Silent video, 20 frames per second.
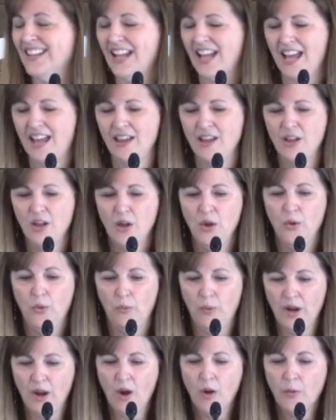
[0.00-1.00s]
okay?
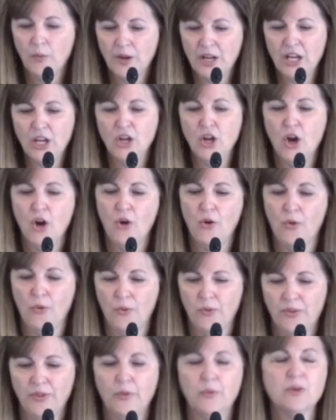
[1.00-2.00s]
We already
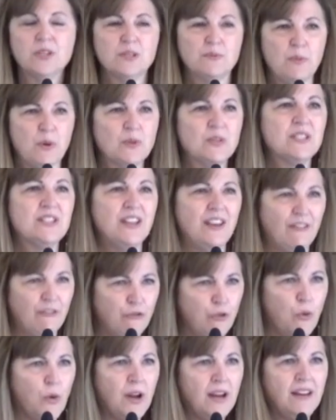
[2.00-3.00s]
know that we're supposed to
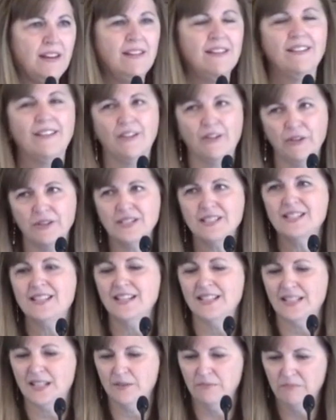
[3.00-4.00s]
avoid
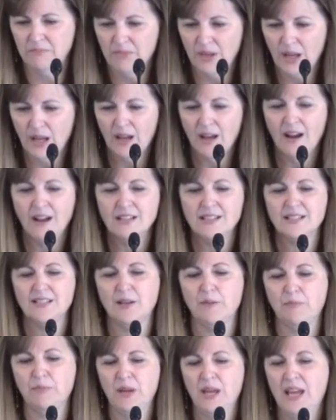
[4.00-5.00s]
criticism and
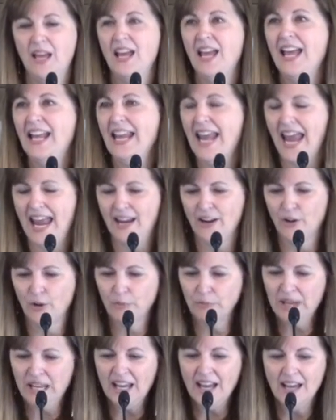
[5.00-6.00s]
gossip and
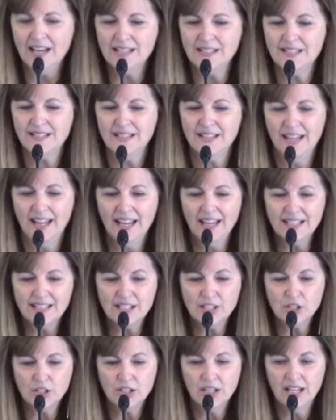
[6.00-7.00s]
anger because
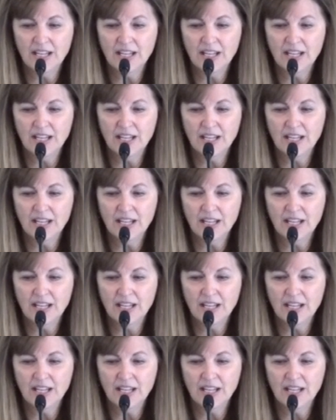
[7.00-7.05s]
it,